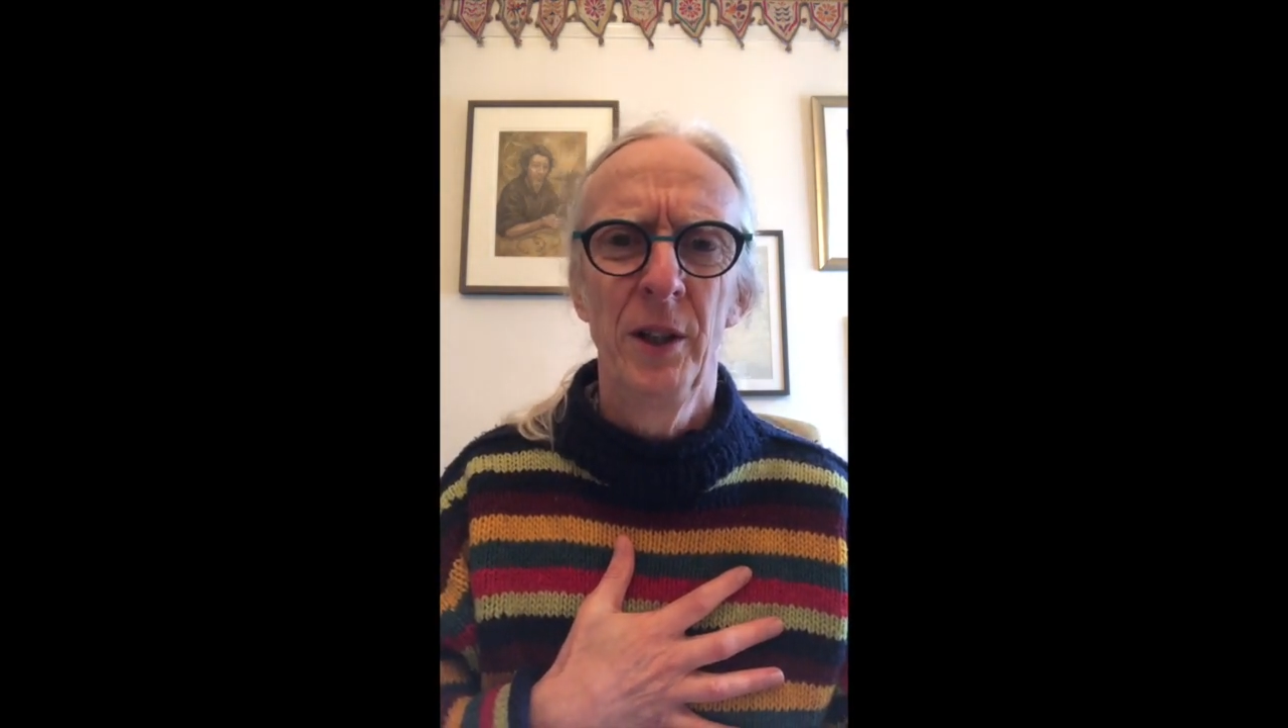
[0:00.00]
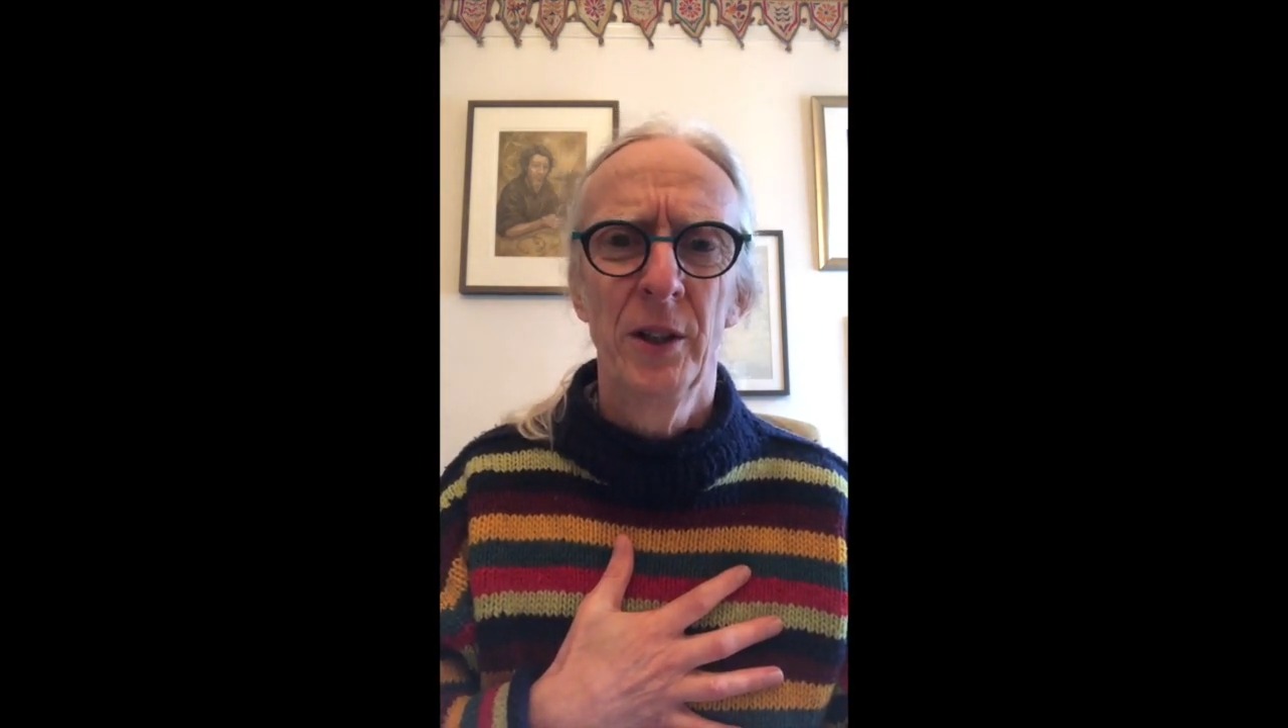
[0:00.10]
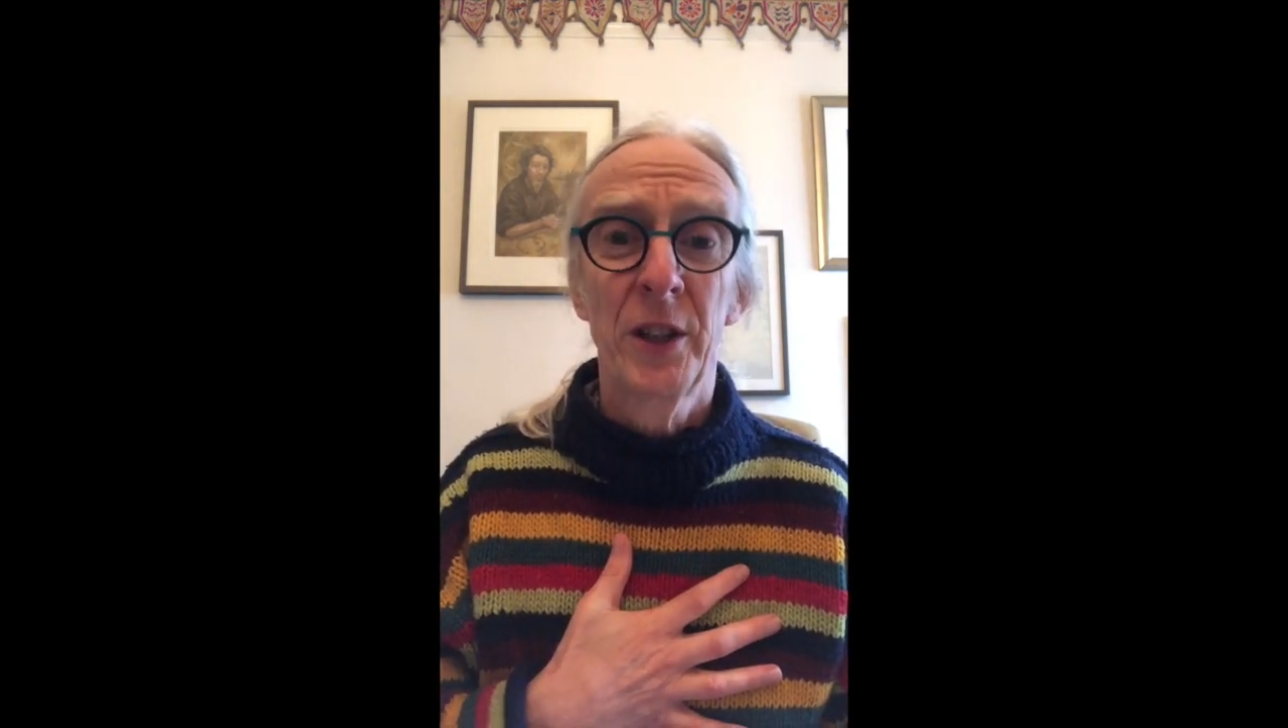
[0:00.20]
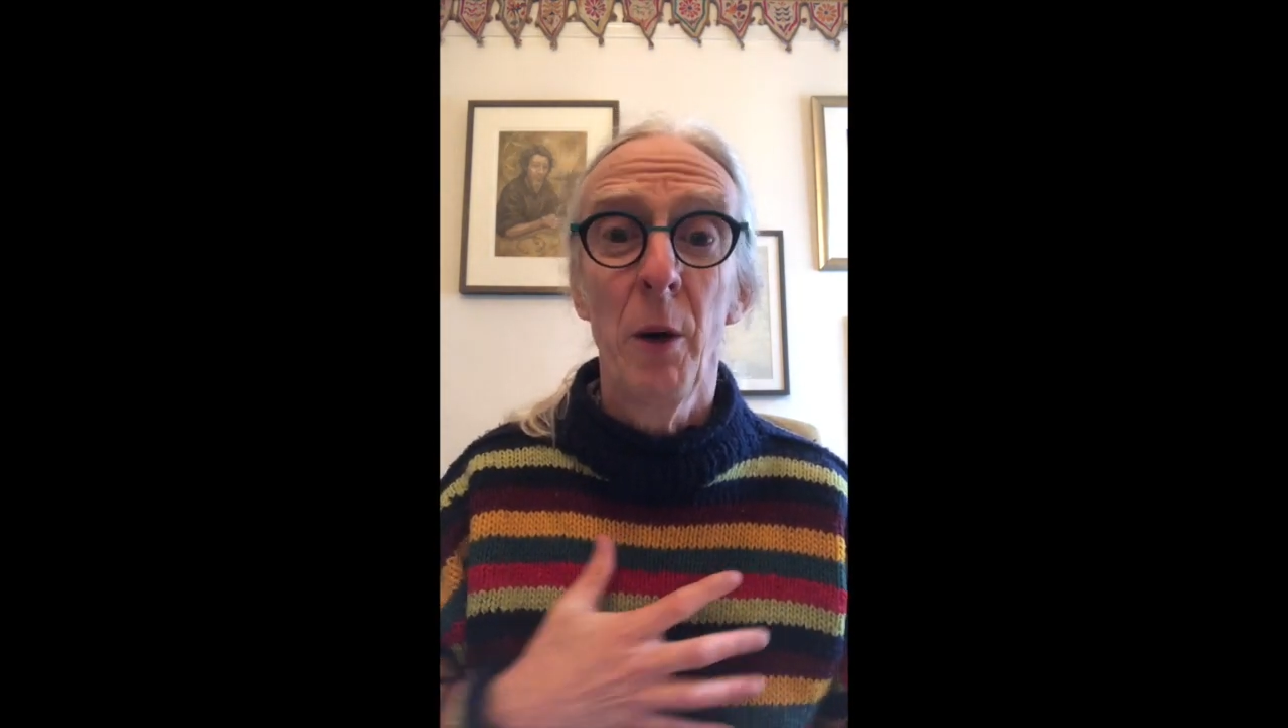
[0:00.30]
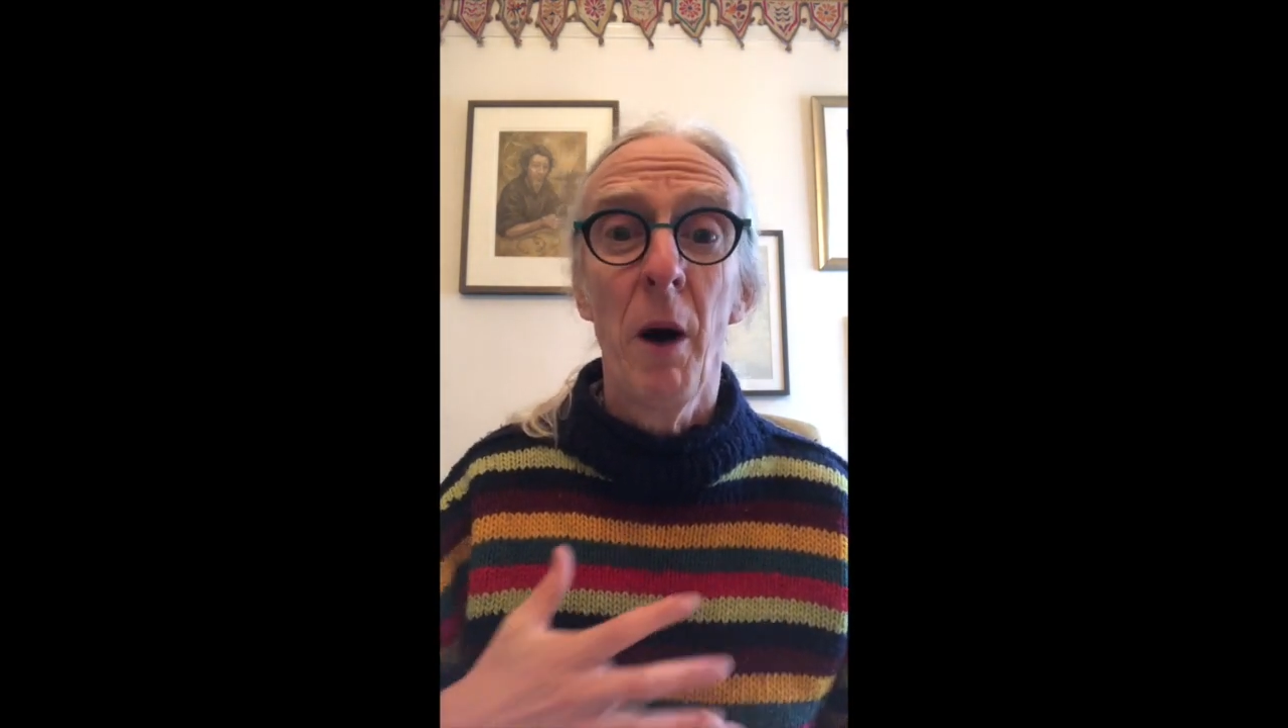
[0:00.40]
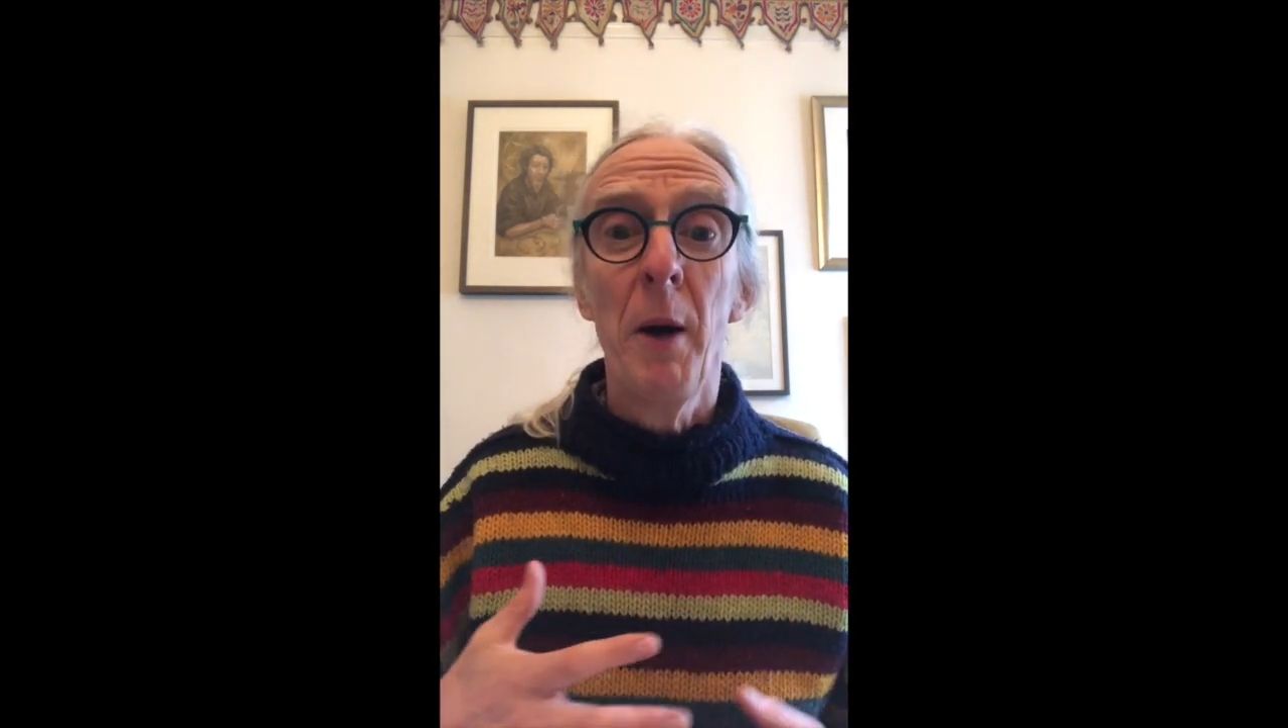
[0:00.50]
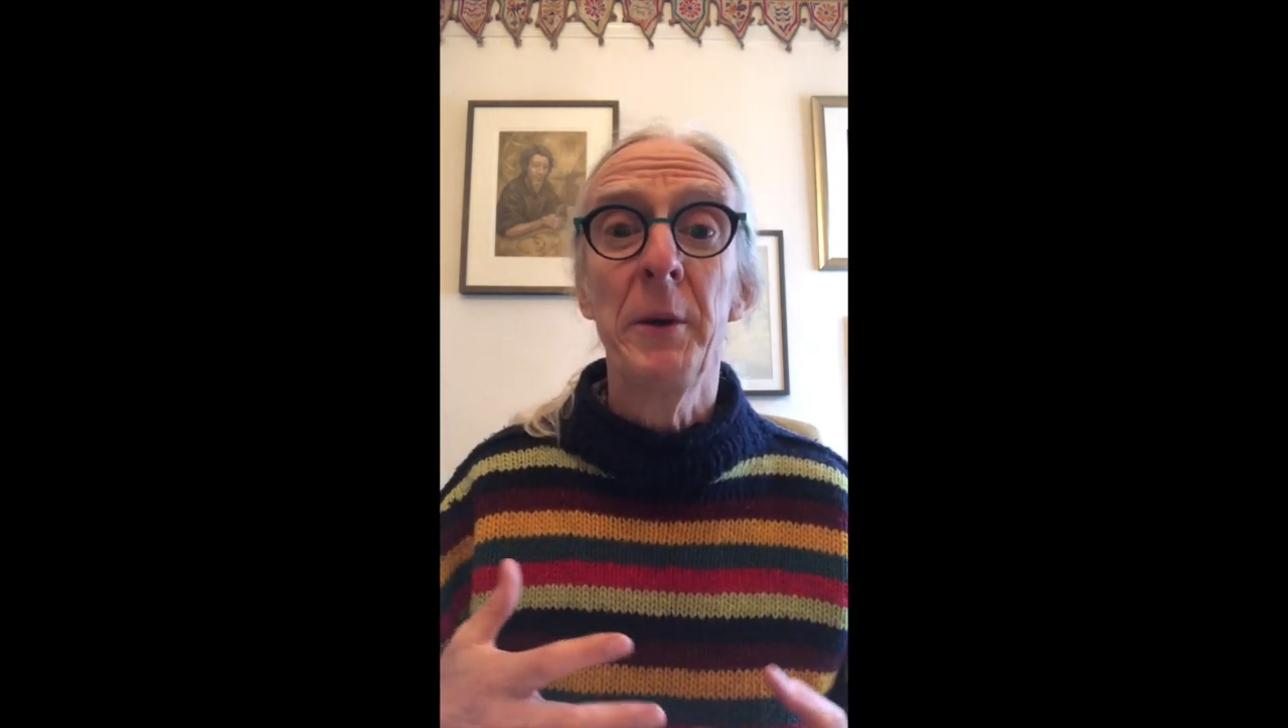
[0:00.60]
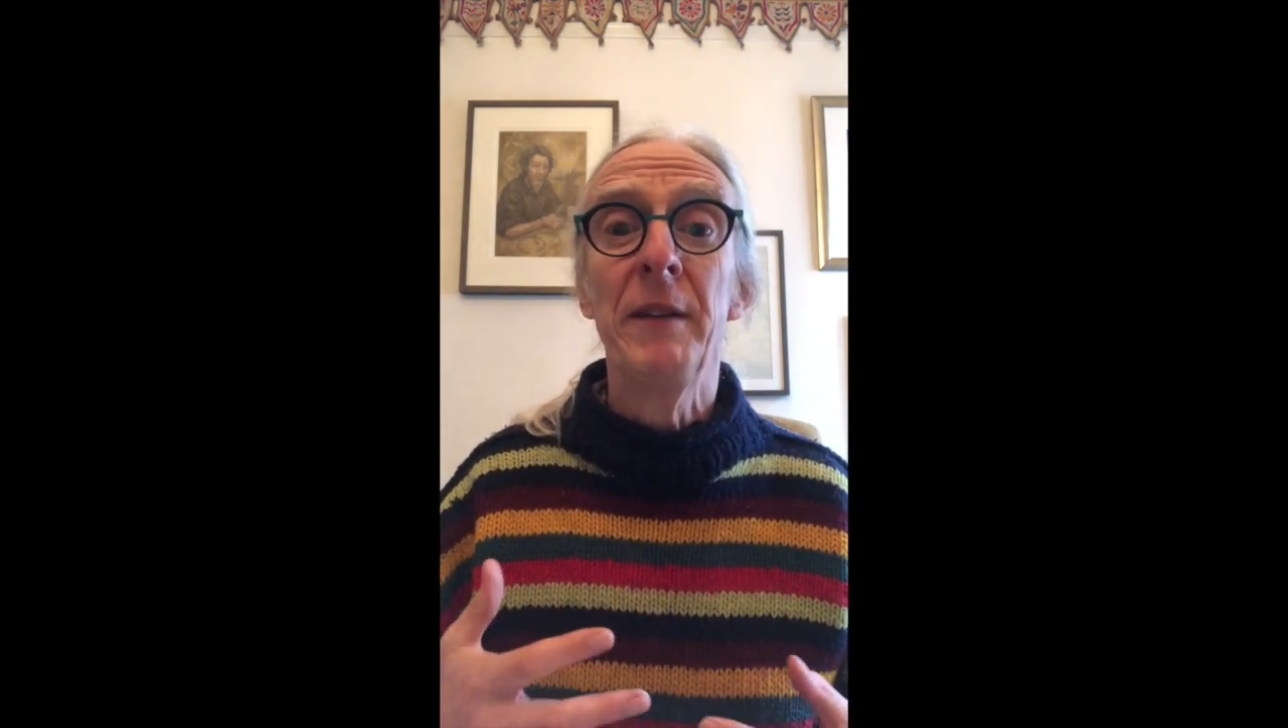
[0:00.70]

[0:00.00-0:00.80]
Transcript: So I would